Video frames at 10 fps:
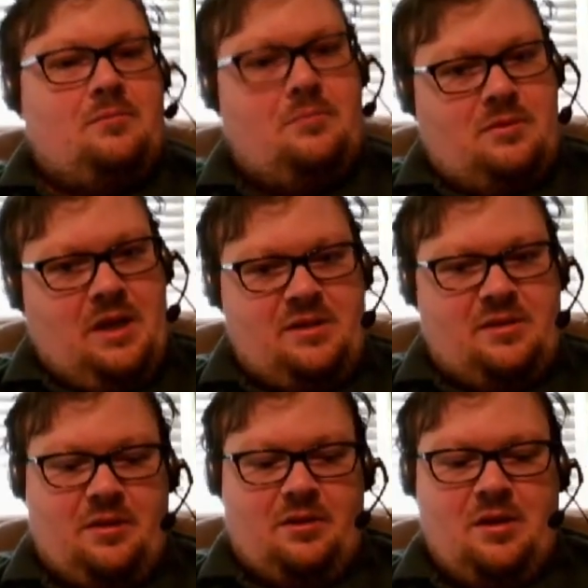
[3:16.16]
Test
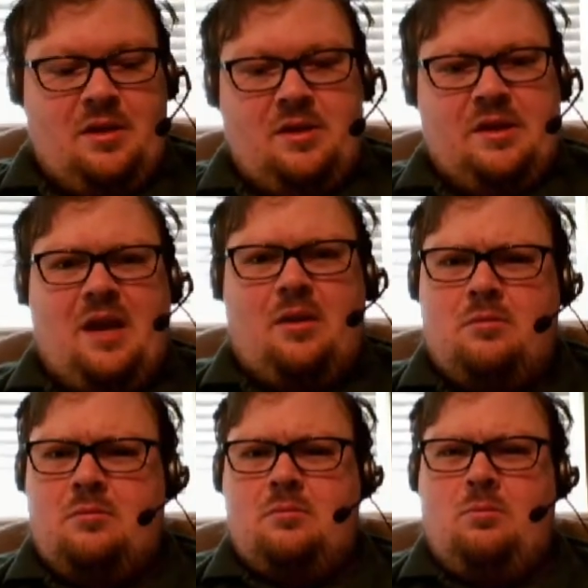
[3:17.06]
it. Now,
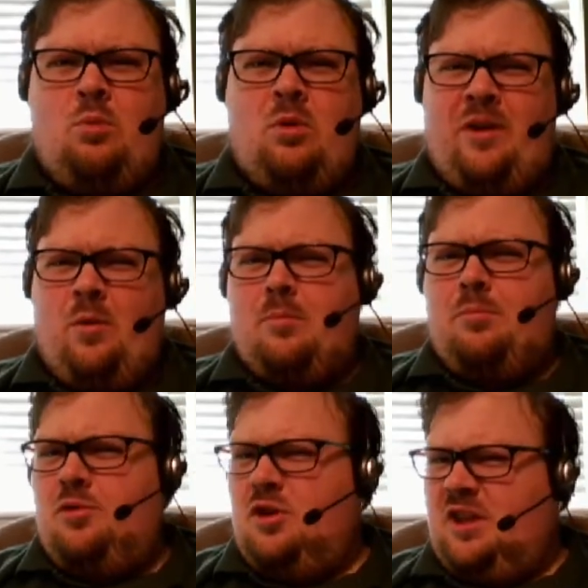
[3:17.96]
what if I want to
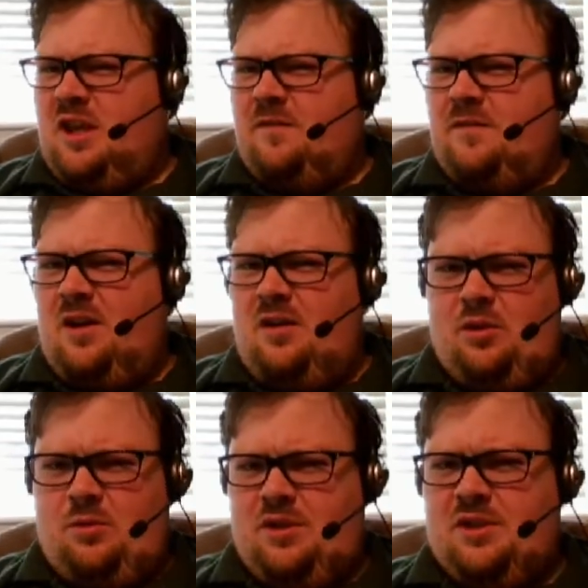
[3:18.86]
put that
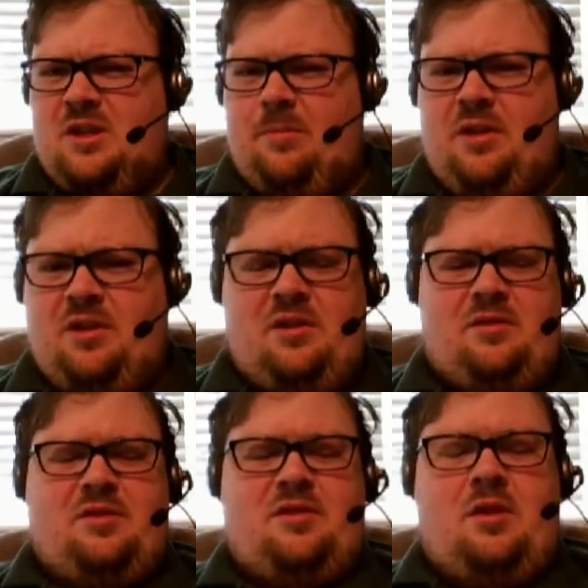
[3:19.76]
value into something
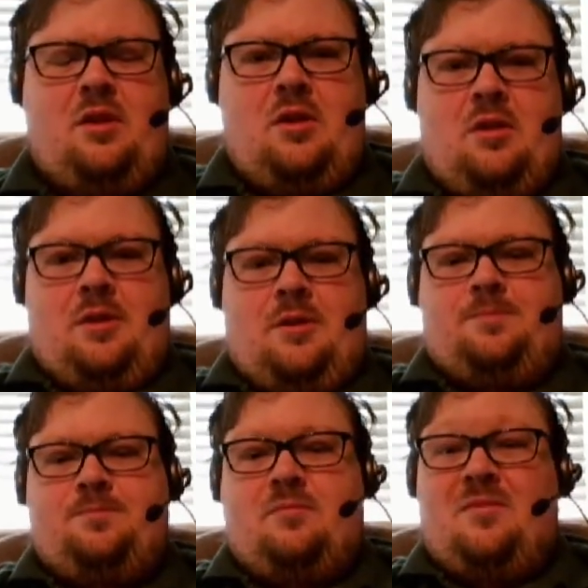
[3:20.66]
else?
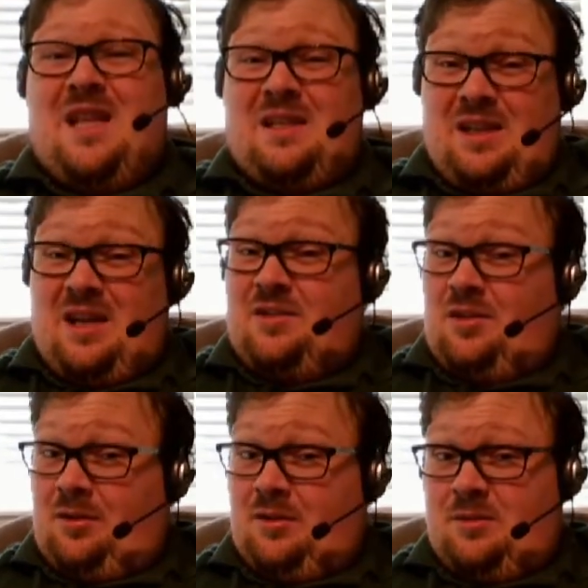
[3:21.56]
That's not as
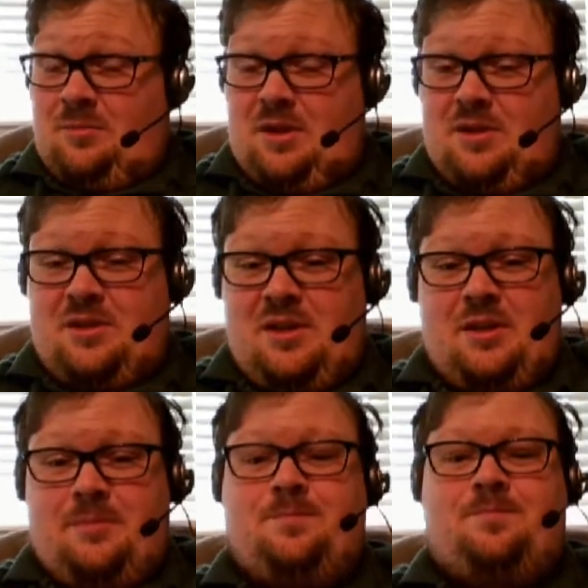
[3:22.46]
hard as it may
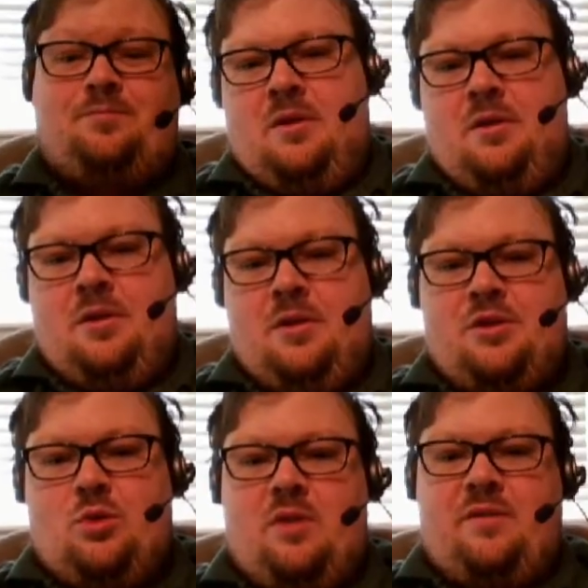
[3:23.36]
seem.
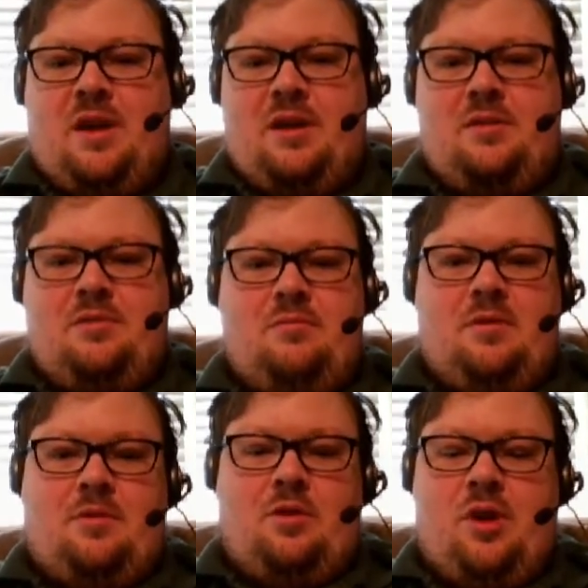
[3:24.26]
So I'm going to
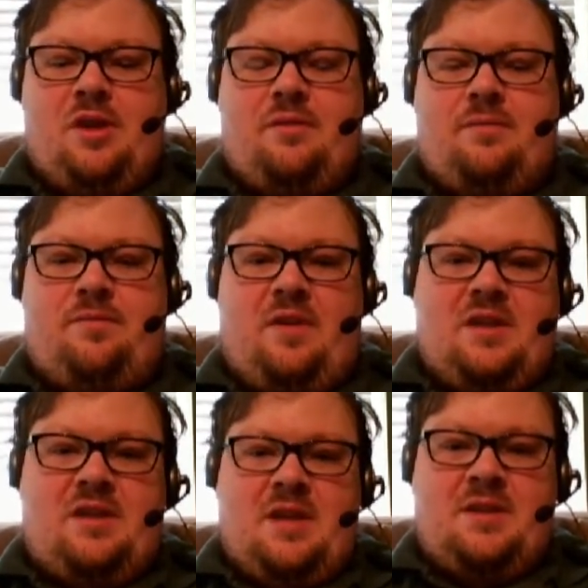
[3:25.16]
go ahead and define
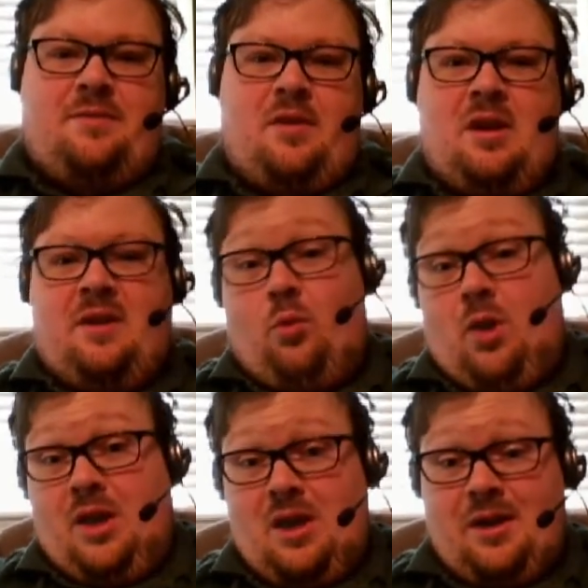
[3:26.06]
test var.
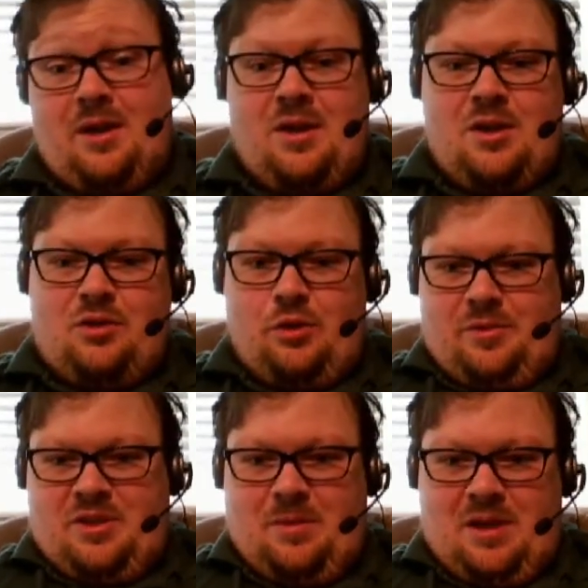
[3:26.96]
FYI, don't
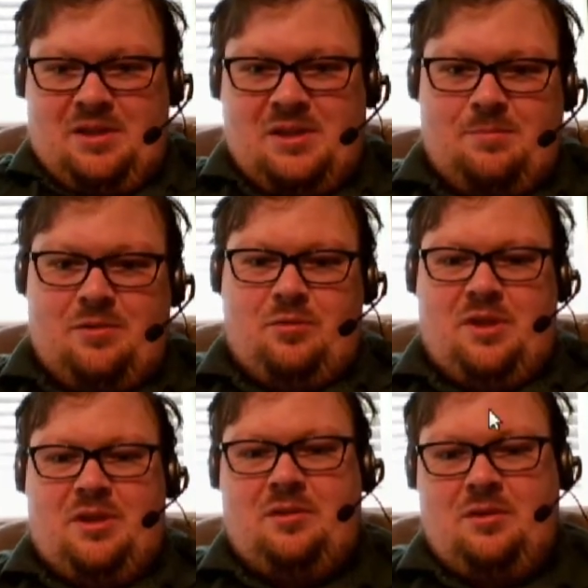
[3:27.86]
put spaces between.